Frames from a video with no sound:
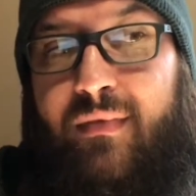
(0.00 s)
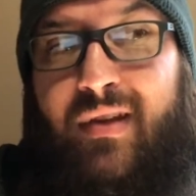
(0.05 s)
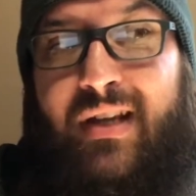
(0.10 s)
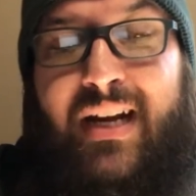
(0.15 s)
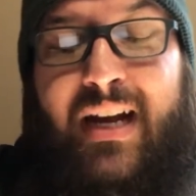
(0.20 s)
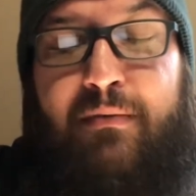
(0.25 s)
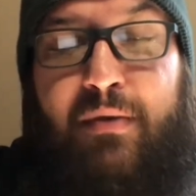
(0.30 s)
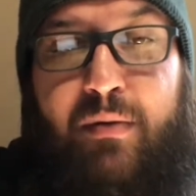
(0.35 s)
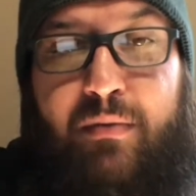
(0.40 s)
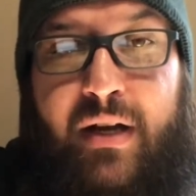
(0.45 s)

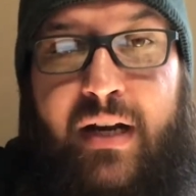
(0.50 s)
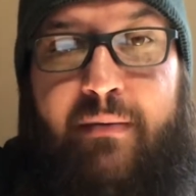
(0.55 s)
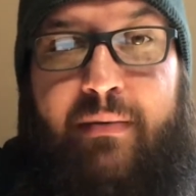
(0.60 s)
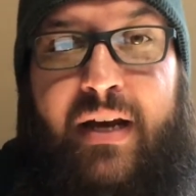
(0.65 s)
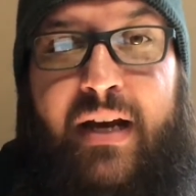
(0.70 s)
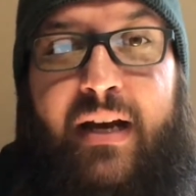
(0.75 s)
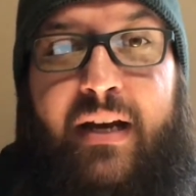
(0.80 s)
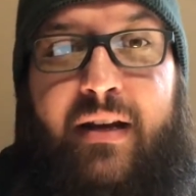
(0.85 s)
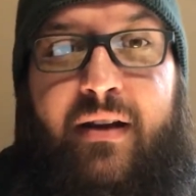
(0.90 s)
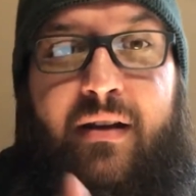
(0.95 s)
I got my money
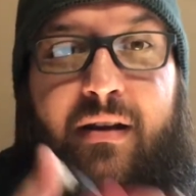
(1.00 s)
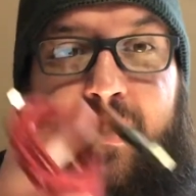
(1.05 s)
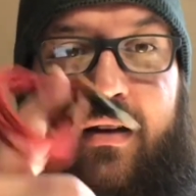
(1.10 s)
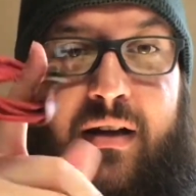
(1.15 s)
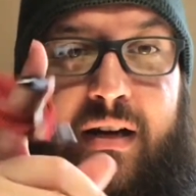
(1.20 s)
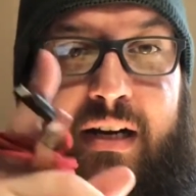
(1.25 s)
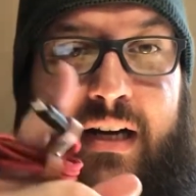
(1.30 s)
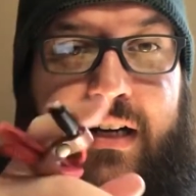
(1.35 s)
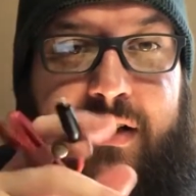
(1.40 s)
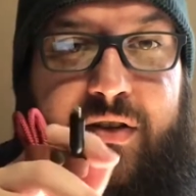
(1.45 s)
back,
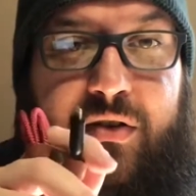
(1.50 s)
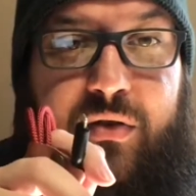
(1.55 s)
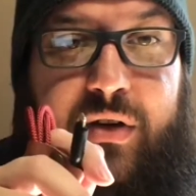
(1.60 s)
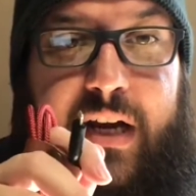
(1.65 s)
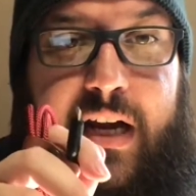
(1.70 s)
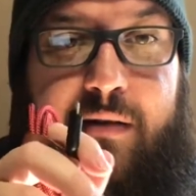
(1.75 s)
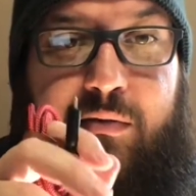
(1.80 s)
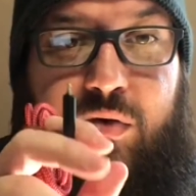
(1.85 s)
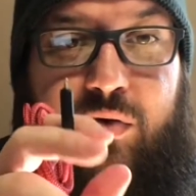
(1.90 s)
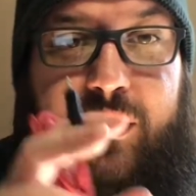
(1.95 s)
and I got two
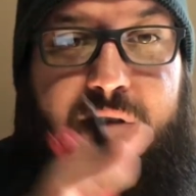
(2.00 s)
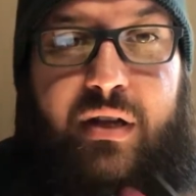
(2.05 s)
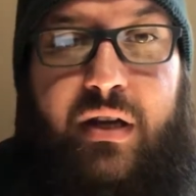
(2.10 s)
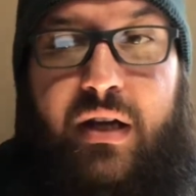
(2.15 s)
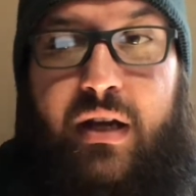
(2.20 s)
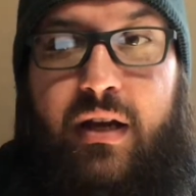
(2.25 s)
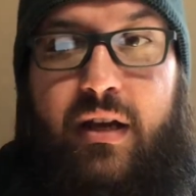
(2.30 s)
cables.